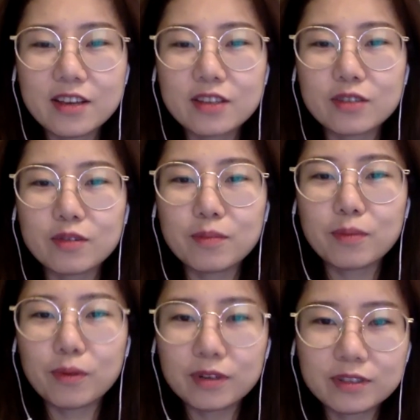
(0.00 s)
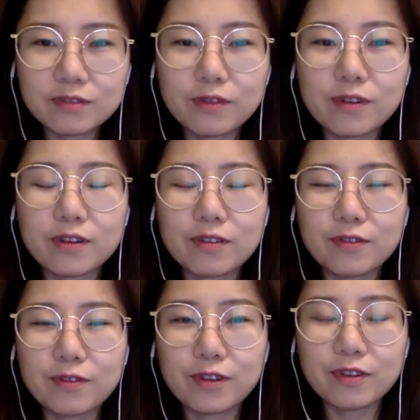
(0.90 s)
so important for
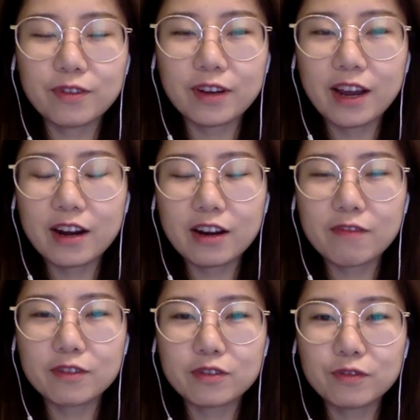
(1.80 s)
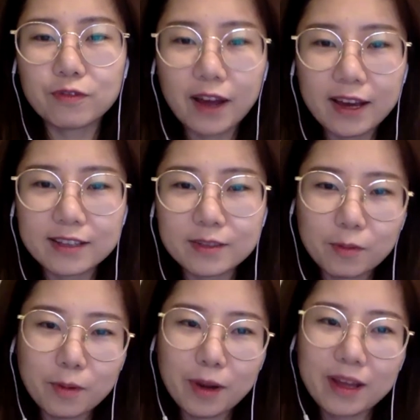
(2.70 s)
a caregiver to find
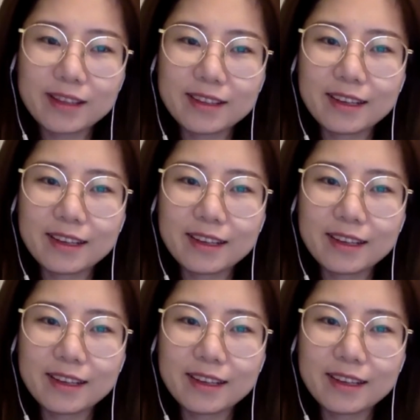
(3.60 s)
what